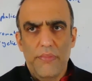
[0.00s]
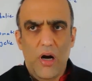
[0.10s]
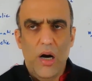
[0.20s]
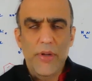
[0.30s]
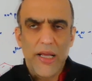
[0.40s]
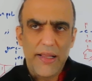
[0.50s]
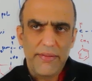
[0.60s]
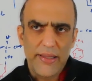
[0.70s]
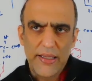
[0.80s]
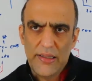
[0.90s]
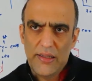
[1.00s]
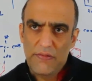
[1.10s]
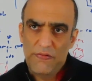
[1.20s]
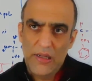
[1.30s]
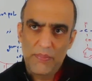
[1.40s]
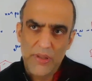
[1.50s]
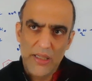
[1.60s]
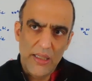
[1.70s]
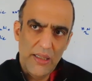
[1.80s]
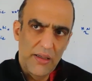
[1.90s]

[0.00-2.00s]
amino acid will be